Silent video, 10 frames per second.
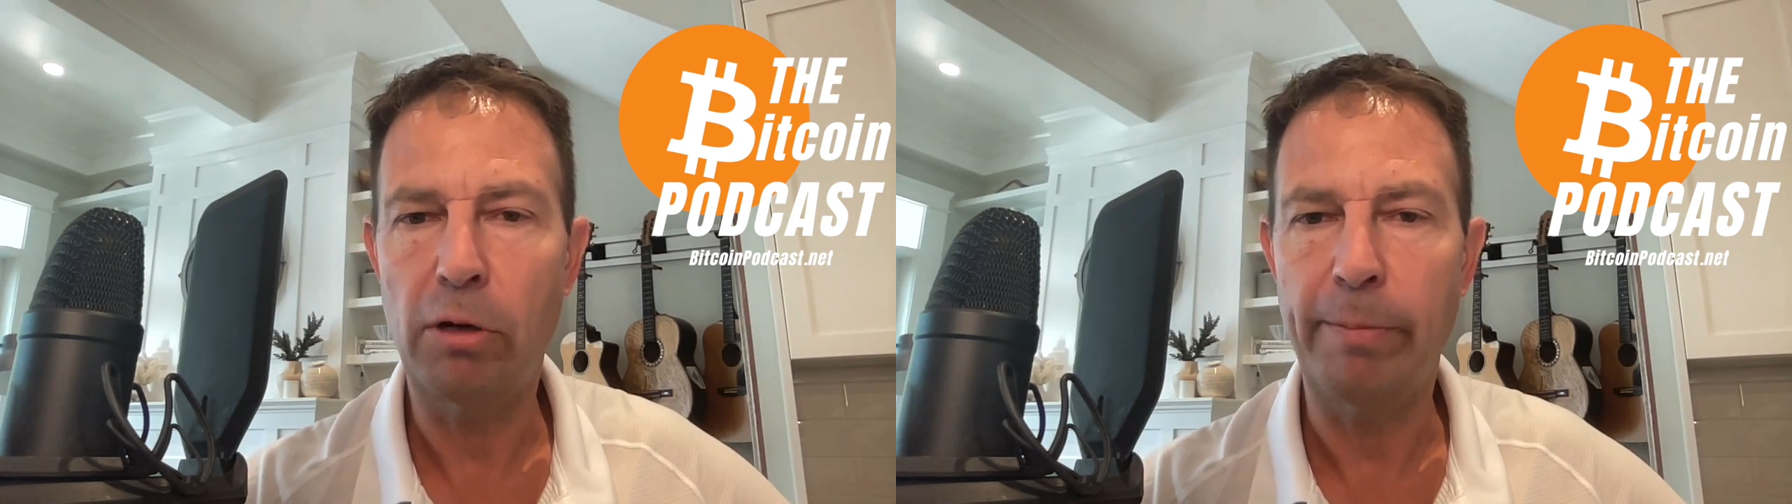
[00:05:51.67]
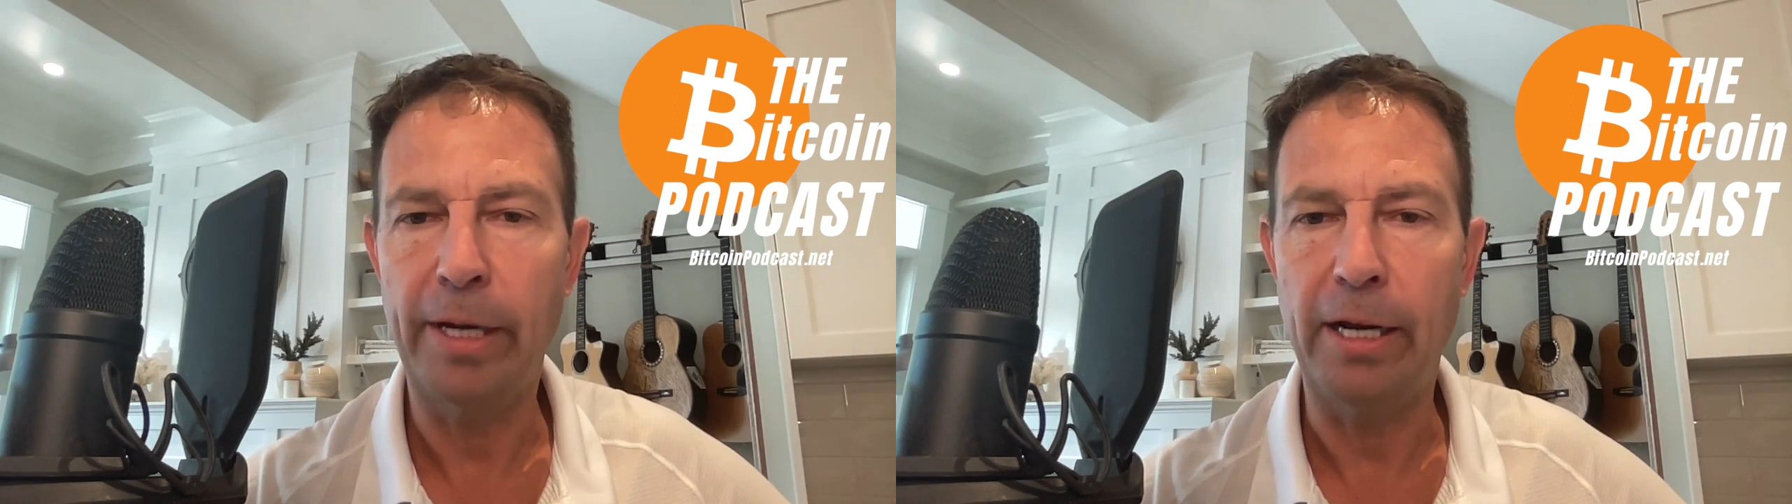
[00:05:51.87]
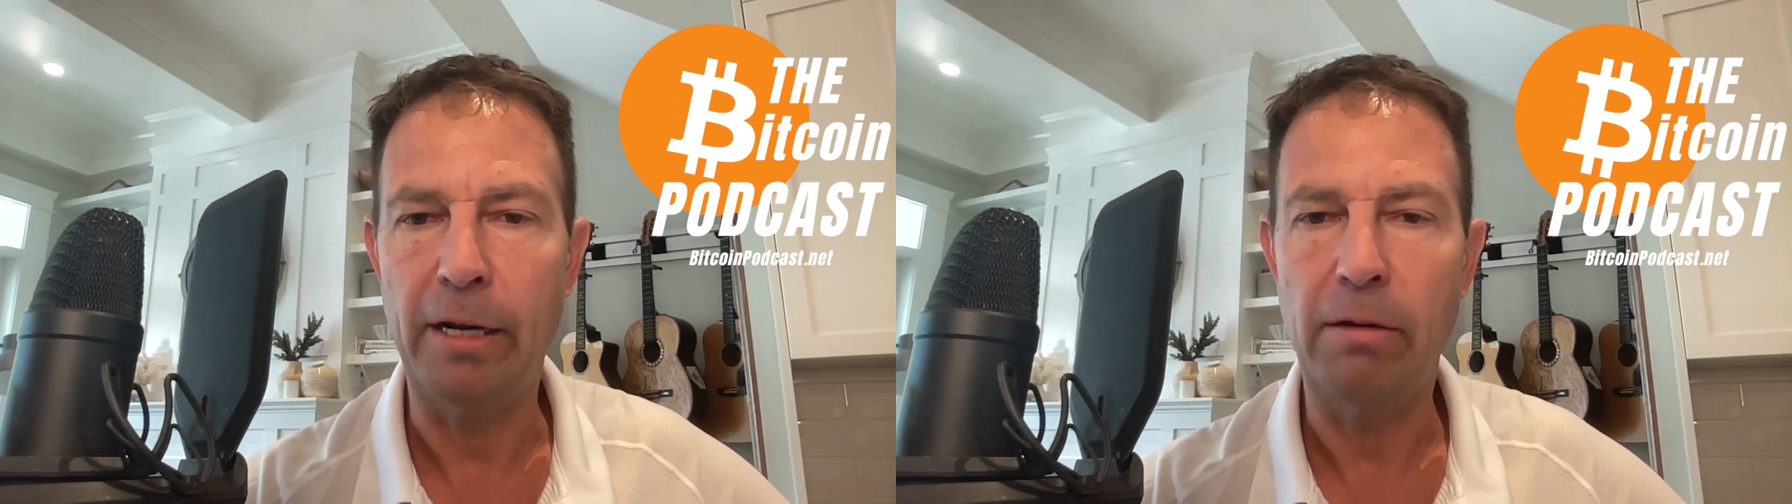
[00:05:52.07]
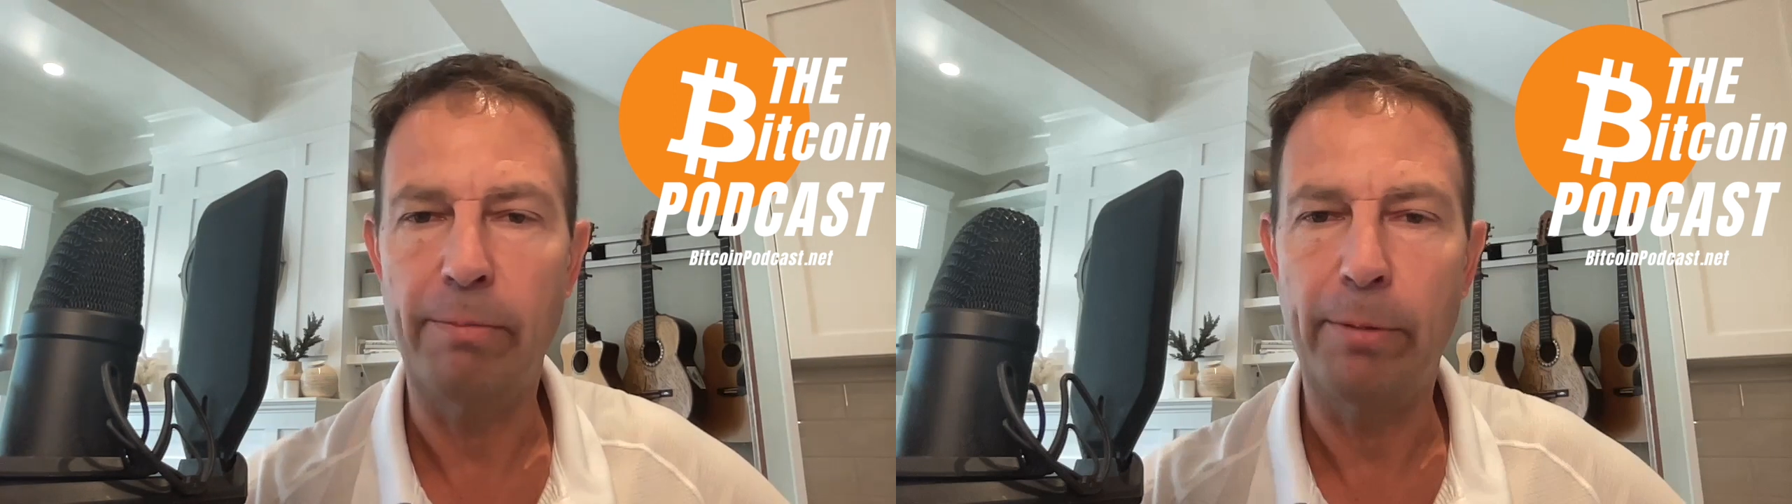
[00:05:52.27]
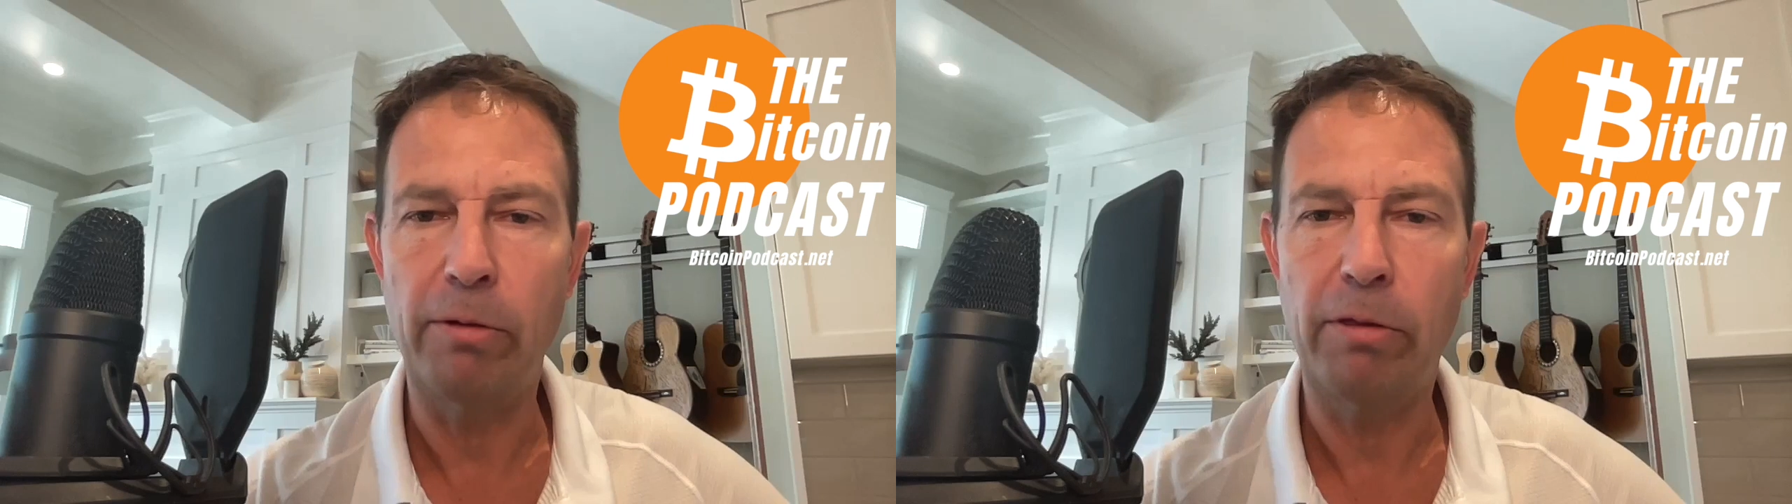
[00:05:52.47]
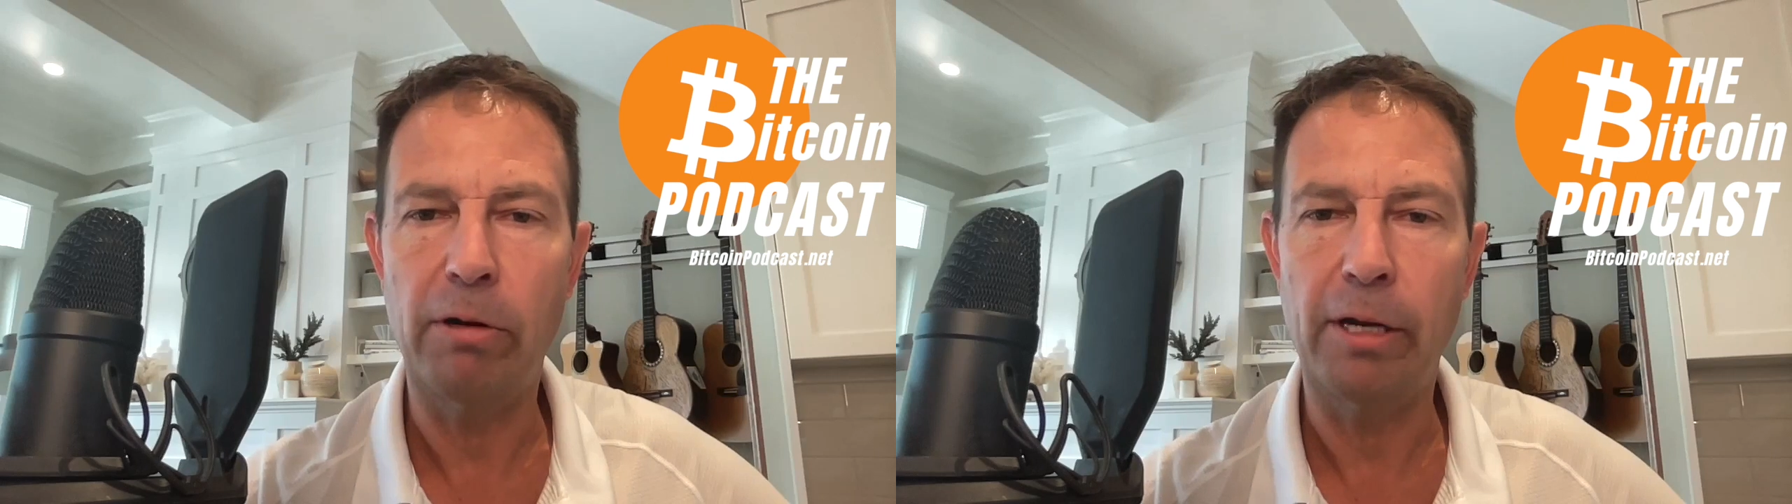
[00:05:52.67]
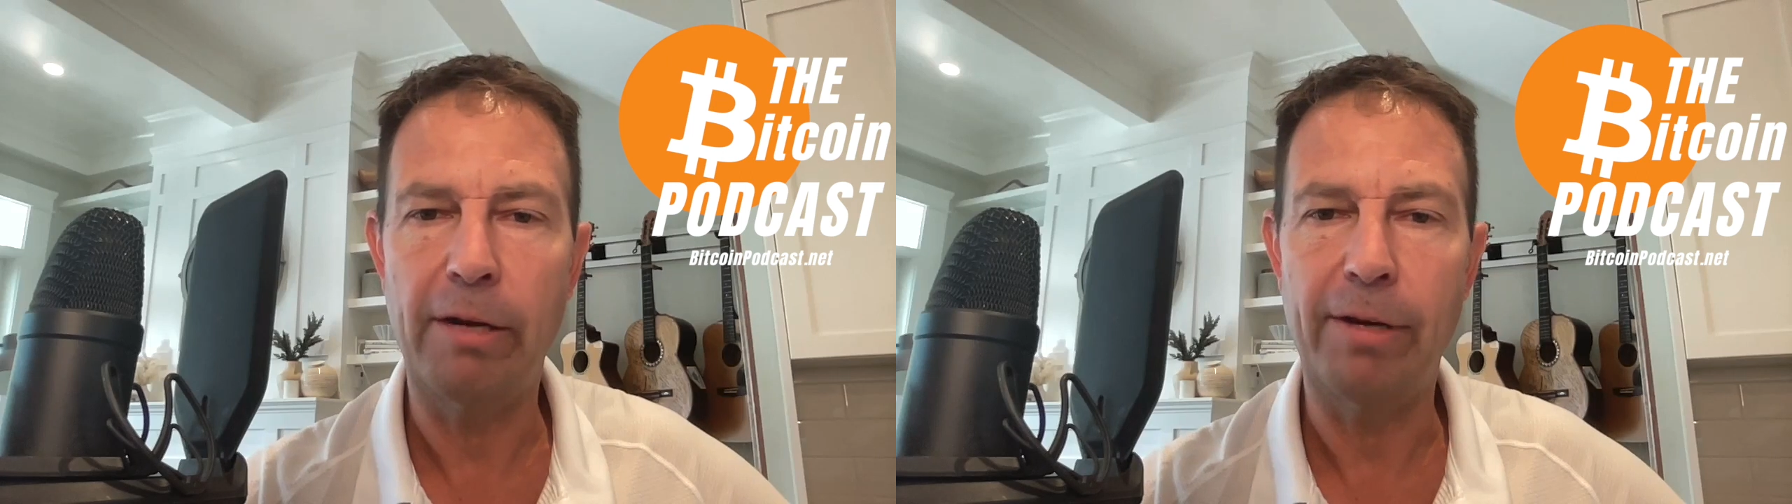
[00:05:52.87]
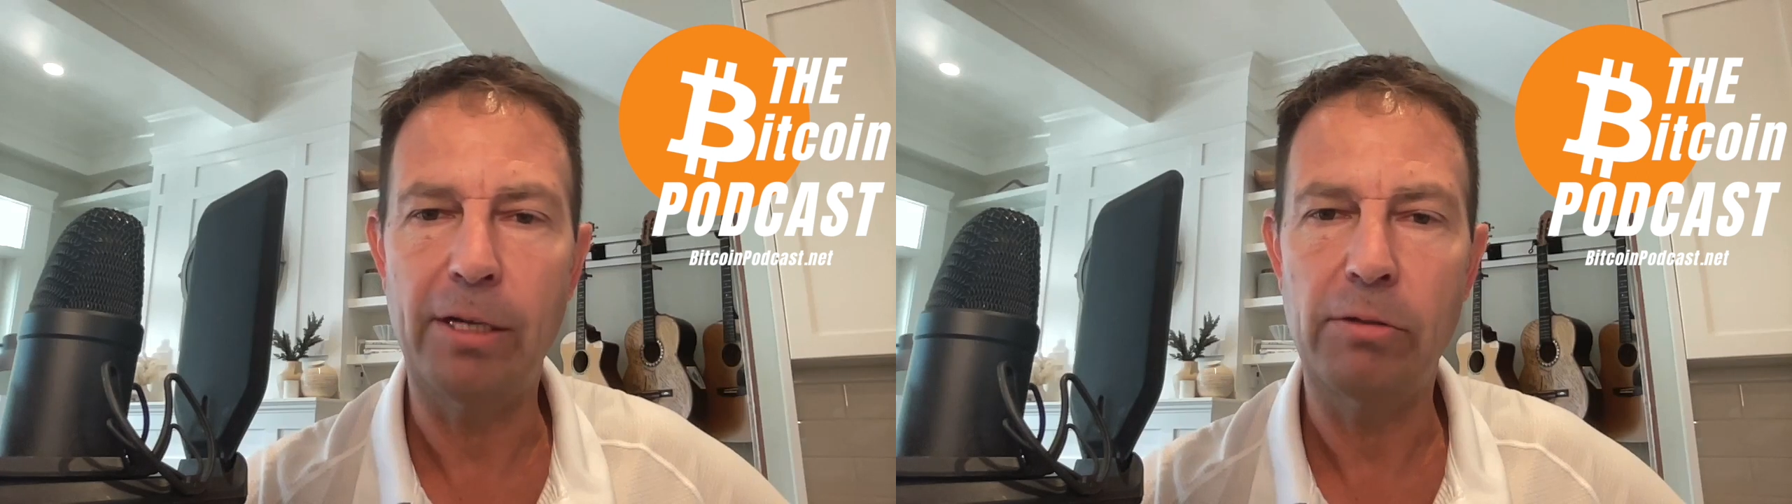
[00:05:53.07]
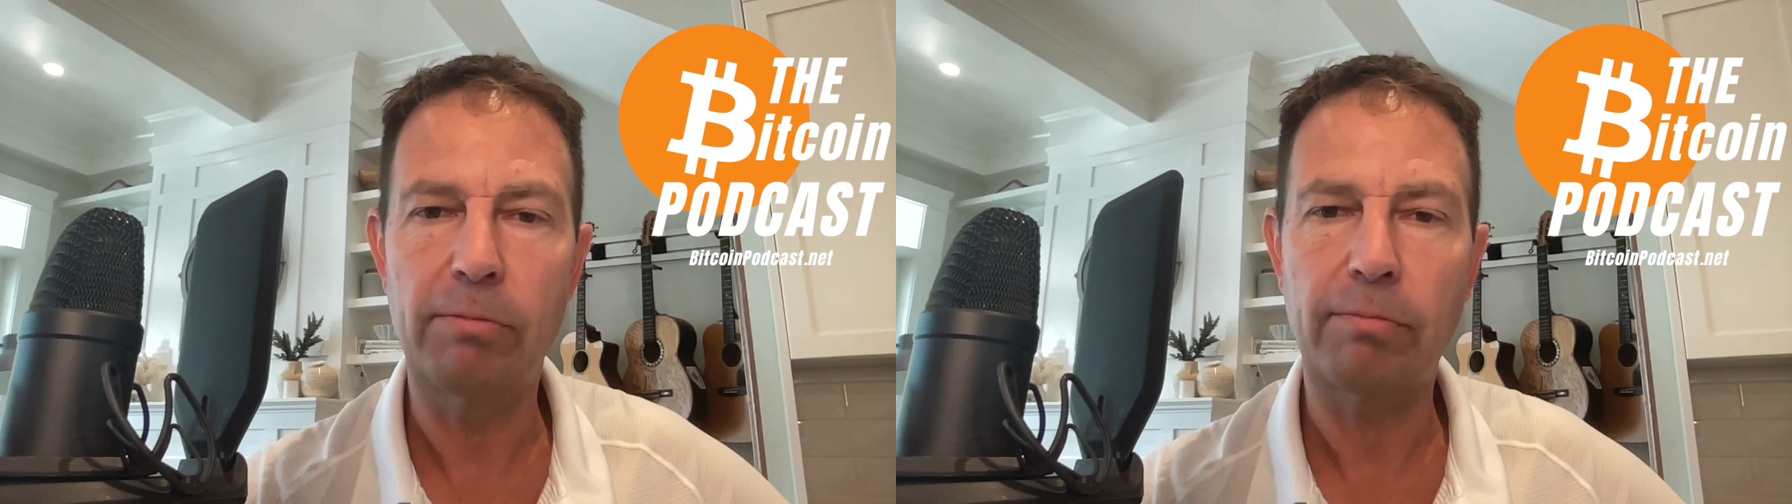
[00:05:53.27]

meeting, about 30 of us,